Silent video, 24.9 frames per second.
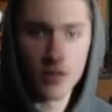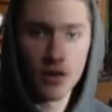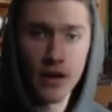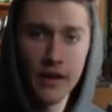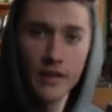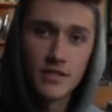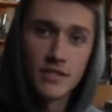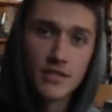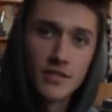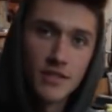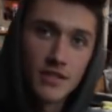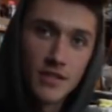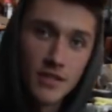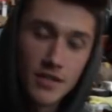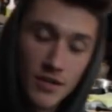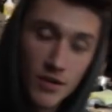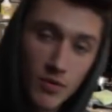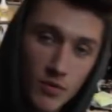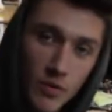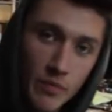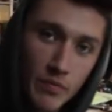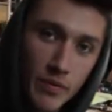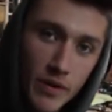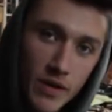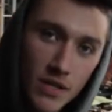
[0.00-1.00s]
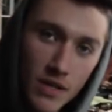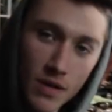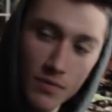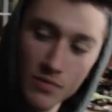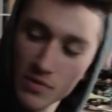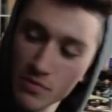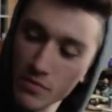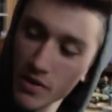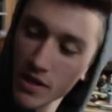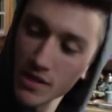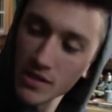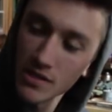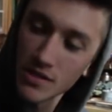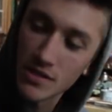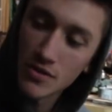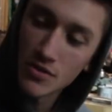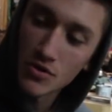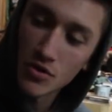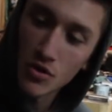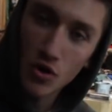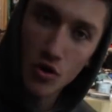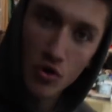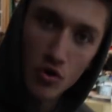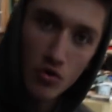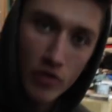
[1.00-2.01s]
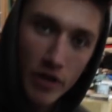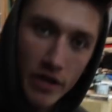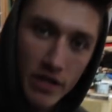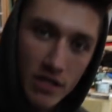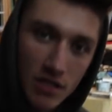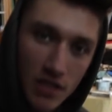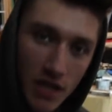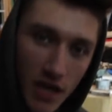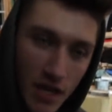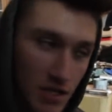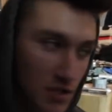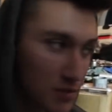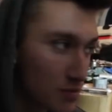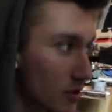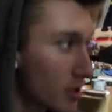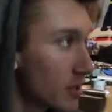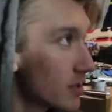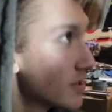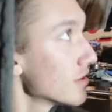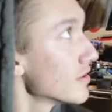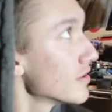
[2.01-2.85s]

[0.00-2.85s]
As you see here, we picked up some nice good old gray Scotch-Brite.